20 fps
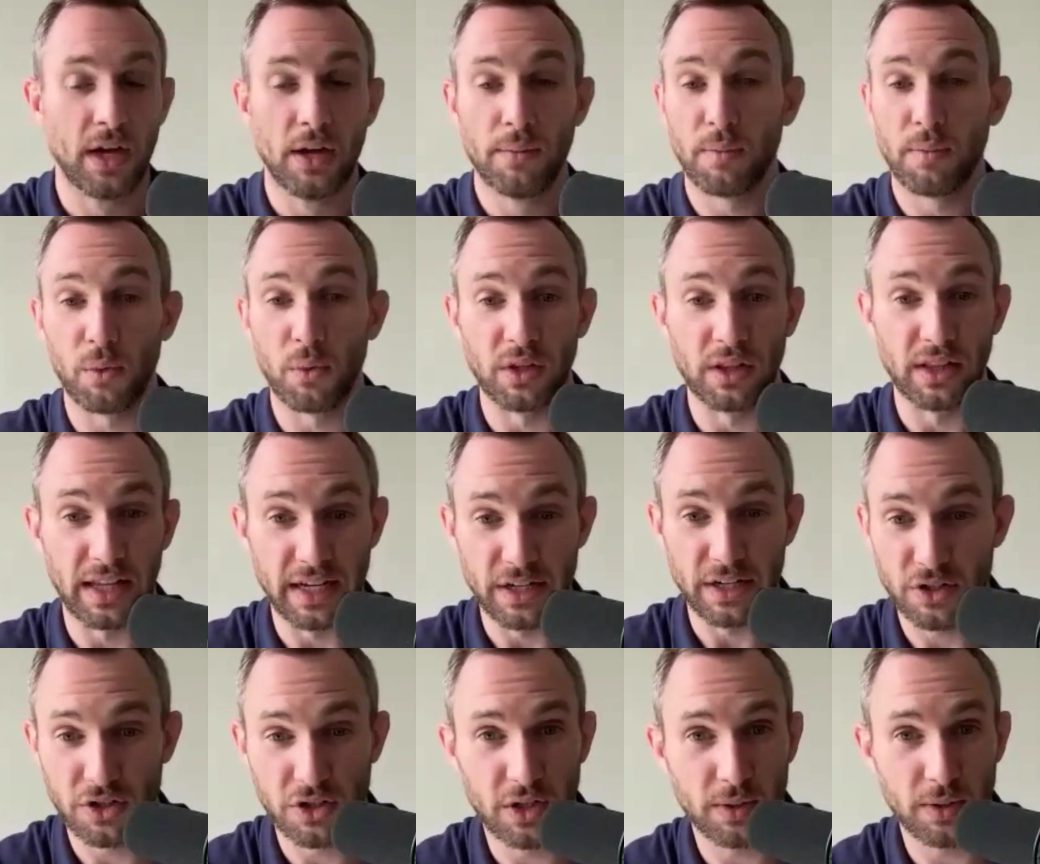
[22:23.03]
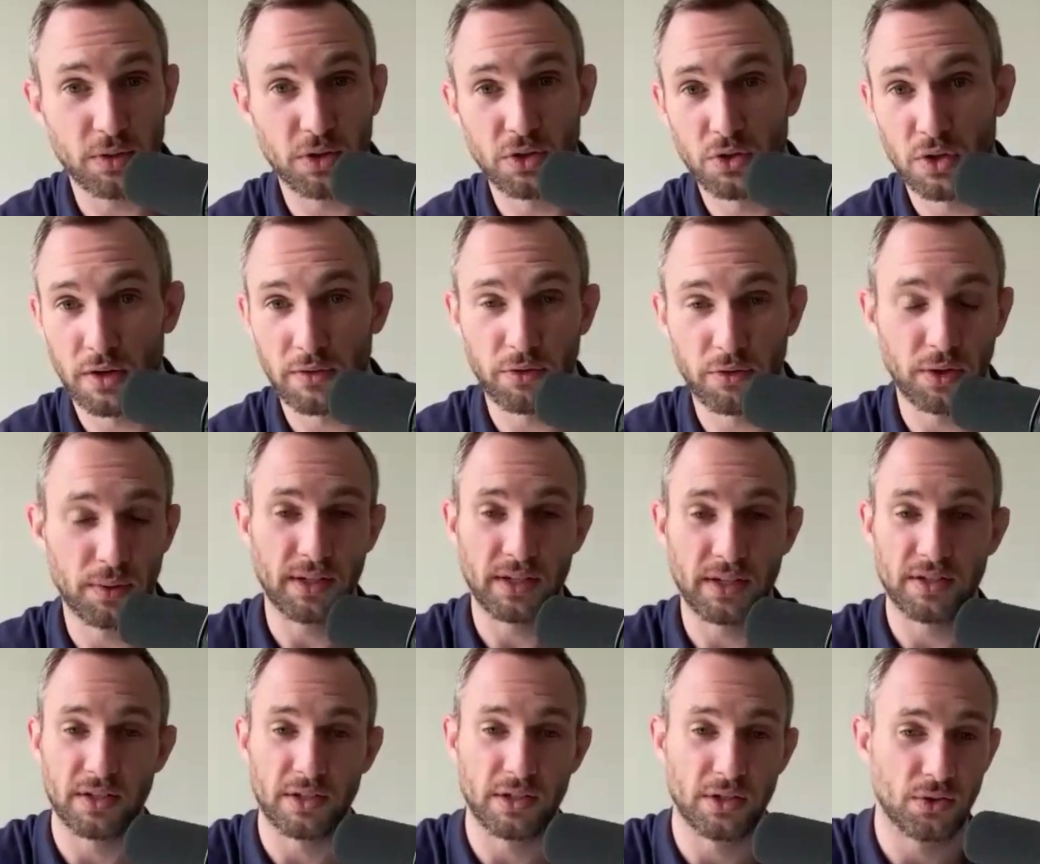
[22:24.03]
My relationships are suffering because
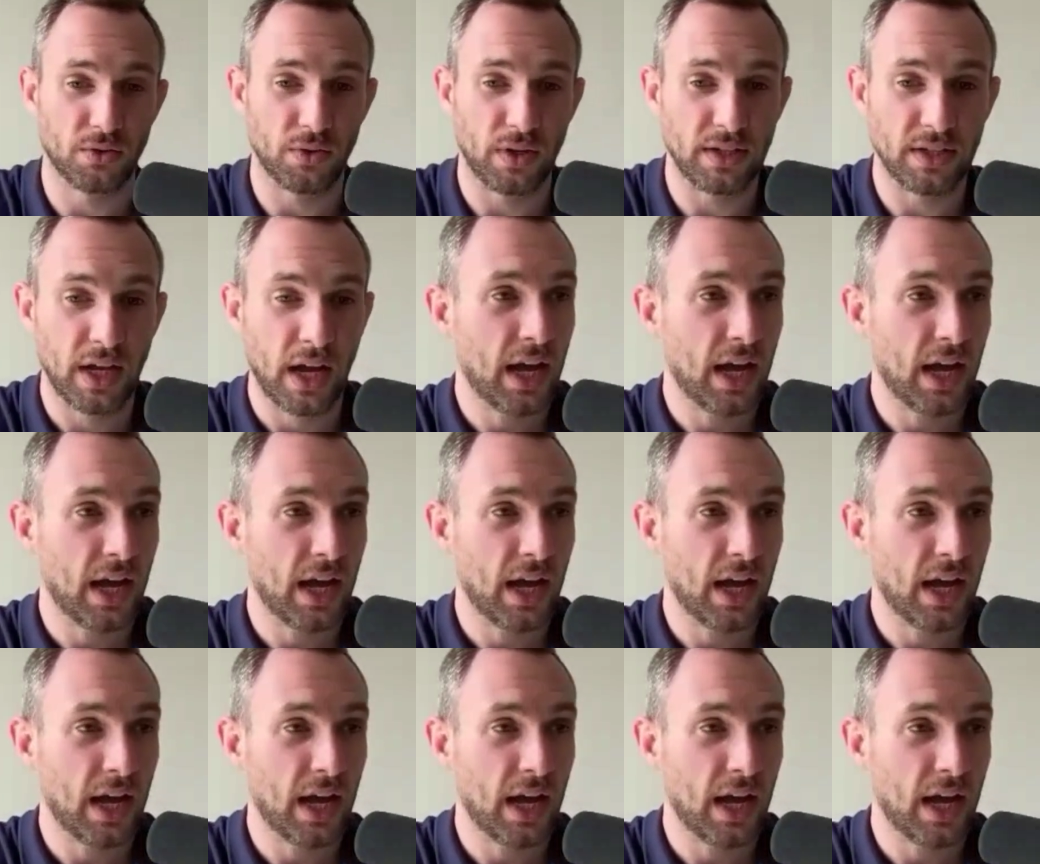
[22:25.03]
of the stress.